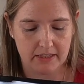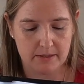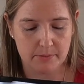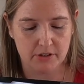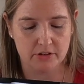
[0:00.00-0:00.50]

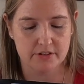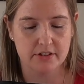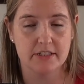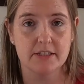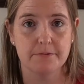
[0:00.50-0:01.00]
He belongs
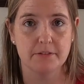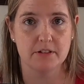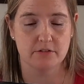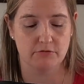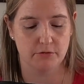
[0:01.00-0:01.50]
to a
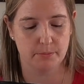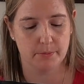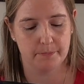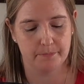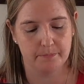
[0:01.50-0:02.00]
different group,
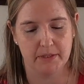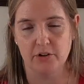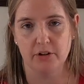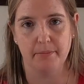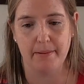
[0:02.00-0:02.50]
but
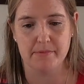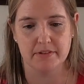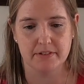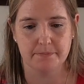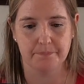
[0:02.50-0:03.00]
not
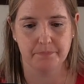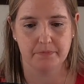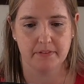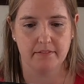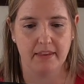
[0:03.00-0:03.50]
mammals.
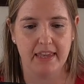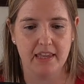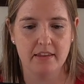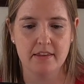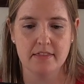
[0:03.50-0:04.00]
Okay,
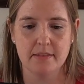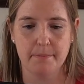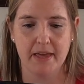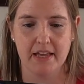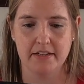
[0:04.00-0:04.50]
the
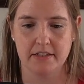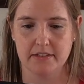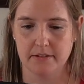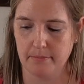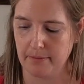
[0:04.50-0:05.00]
panda
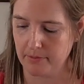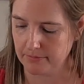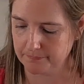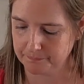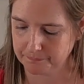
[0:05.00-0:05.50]
is a mammal.